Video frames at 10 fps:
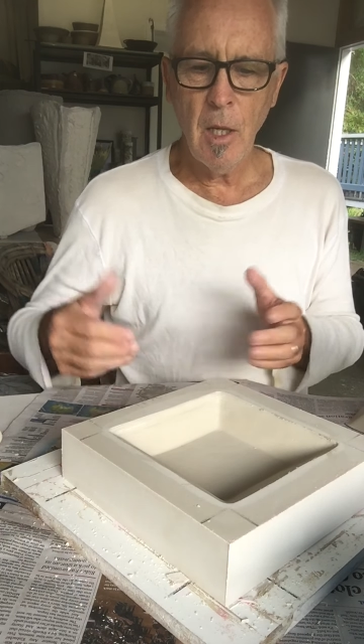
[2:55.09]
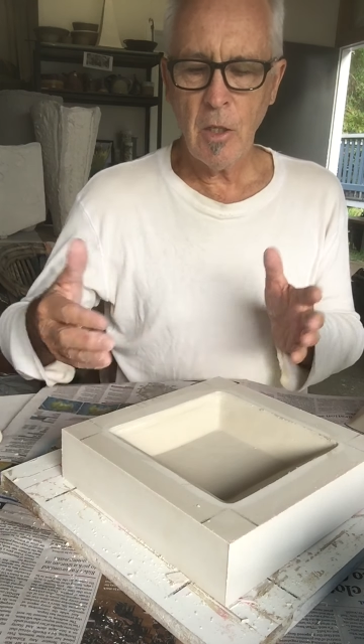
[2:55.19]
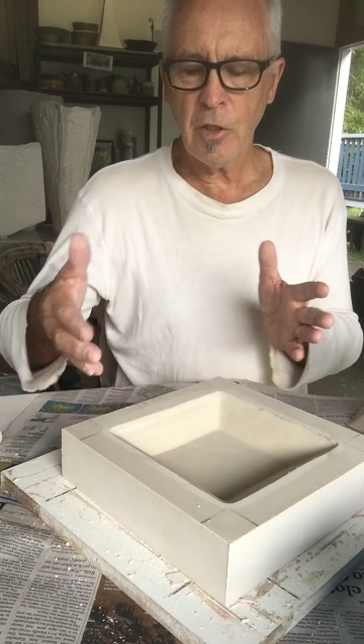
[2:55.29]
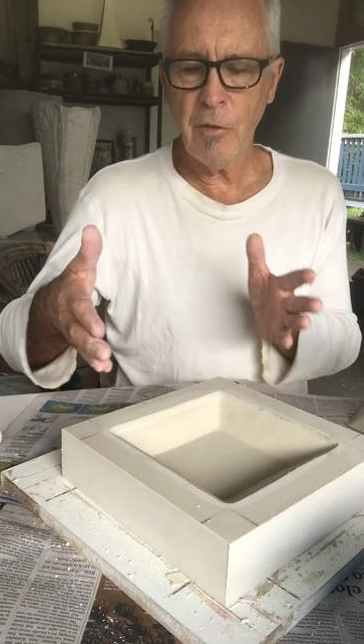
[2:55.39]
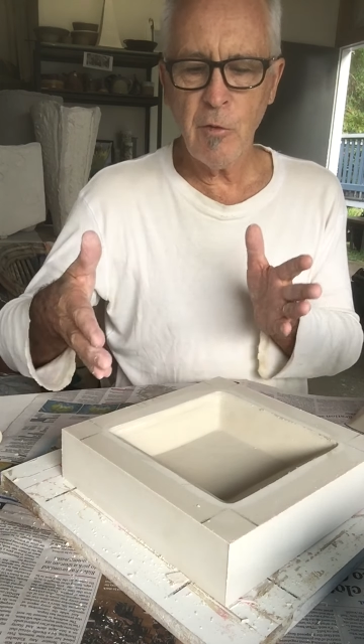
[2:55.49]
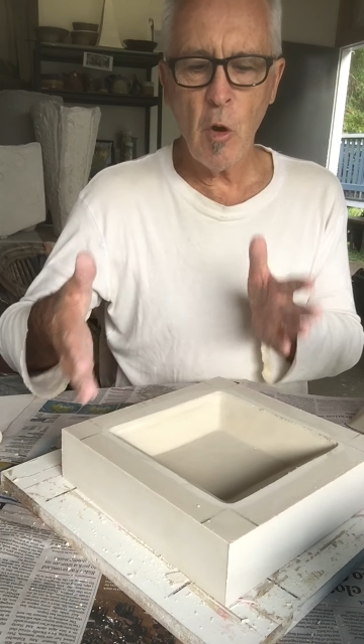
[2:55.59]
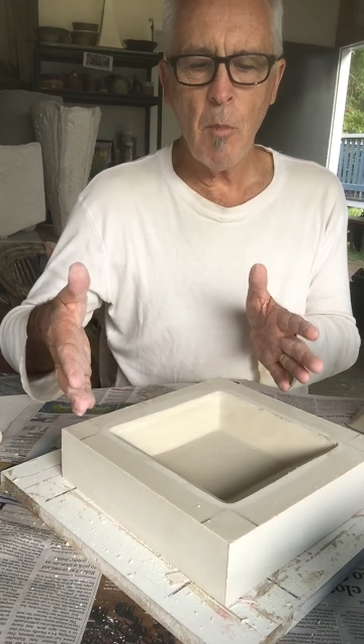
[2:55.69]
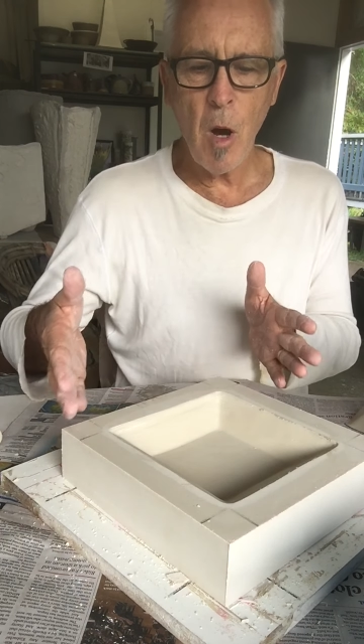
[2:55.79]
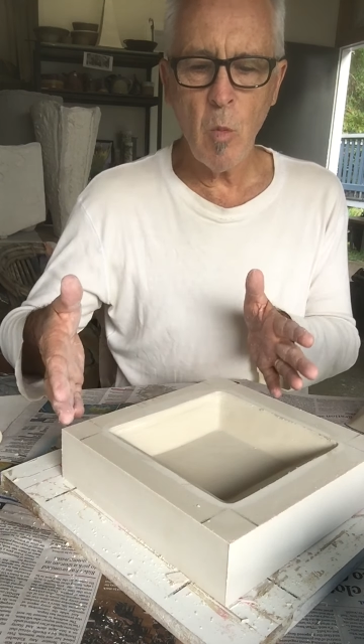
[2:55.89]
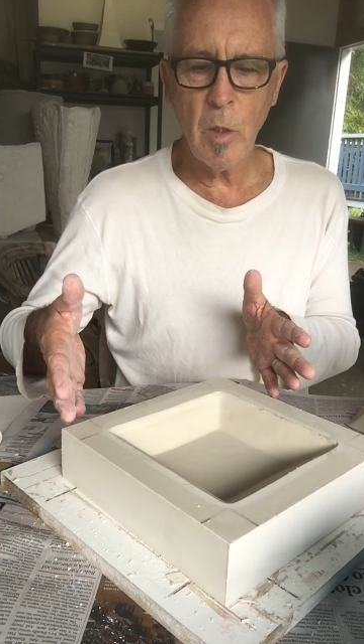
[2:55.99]
because if your
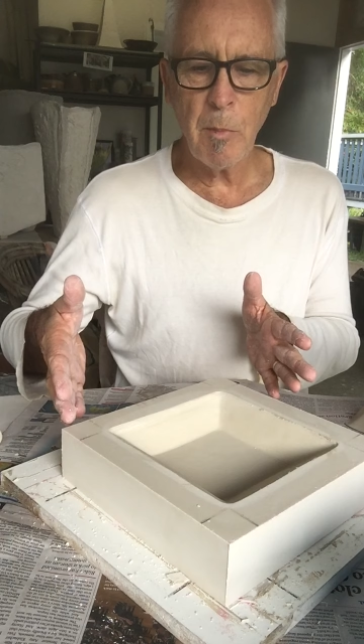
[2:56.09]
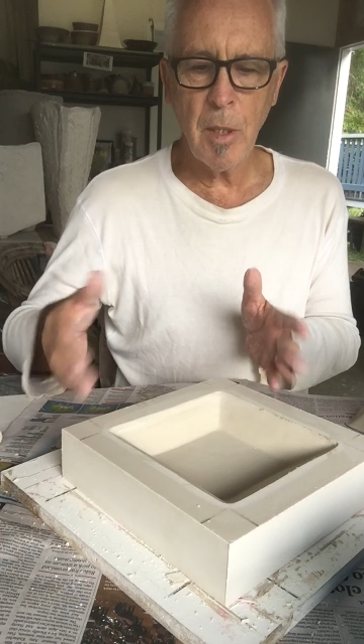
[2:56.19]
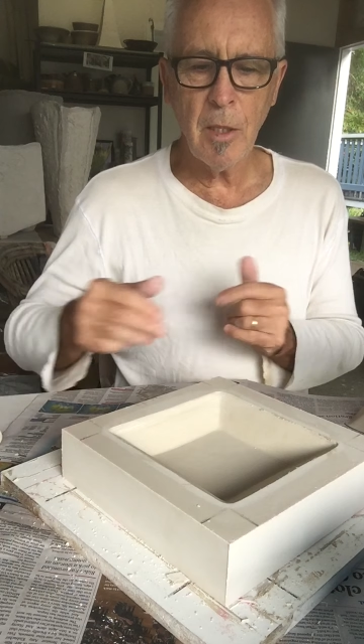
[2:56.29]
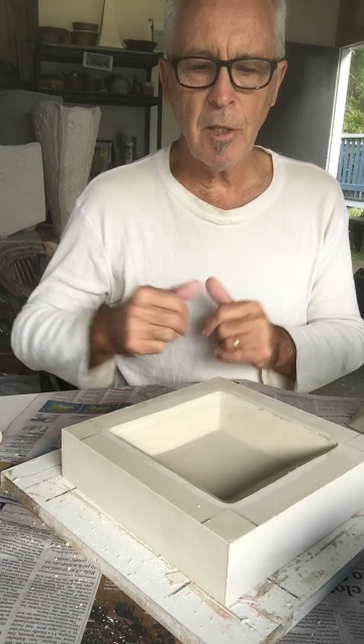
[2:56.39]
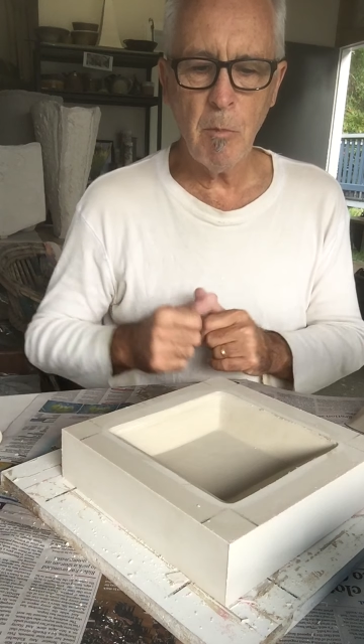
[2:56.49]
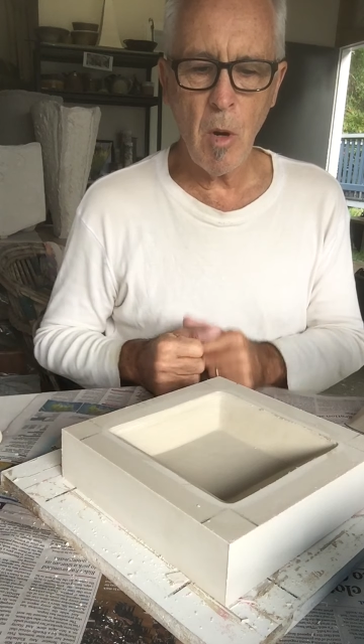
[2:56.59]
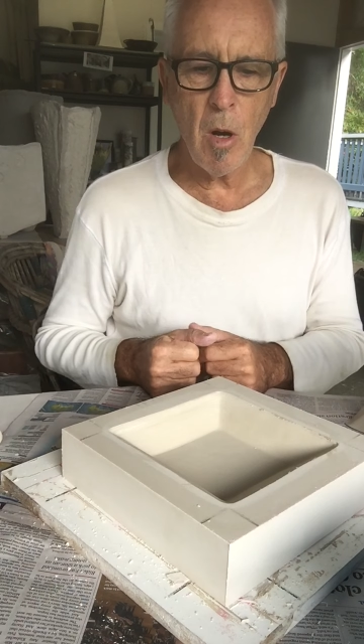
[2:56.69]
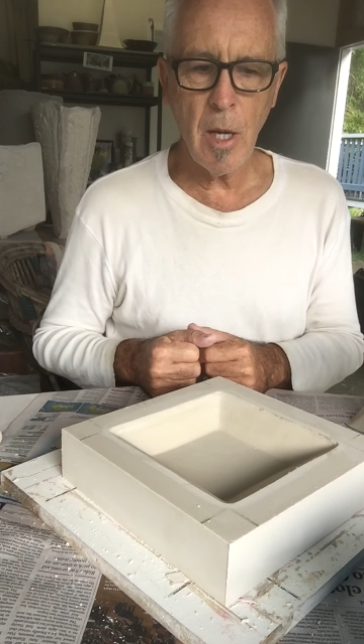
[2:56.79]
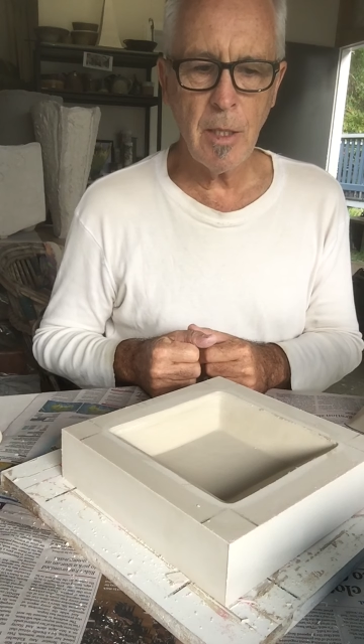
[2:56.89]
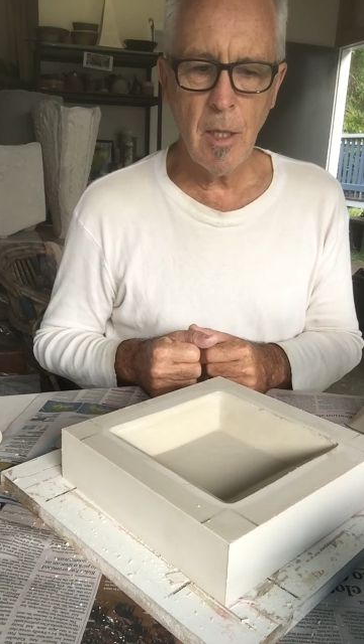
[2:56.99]
mold was bigger than
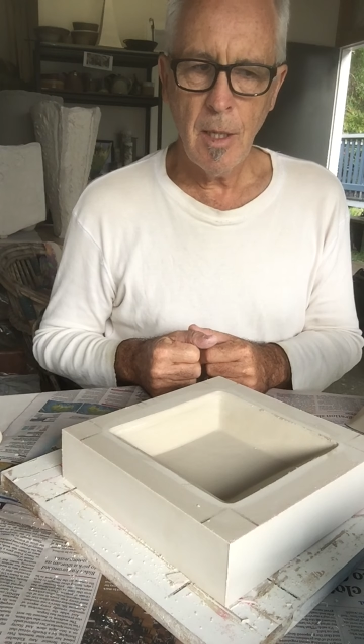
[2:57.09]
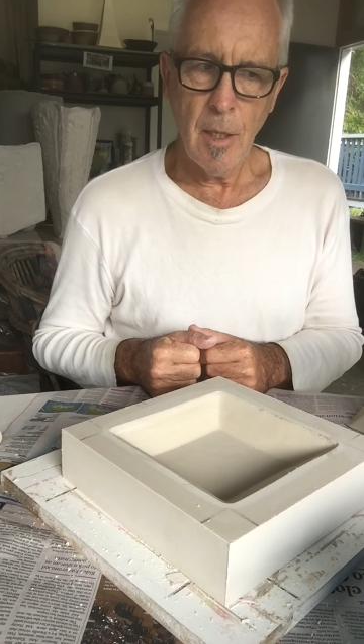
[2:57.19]
mine,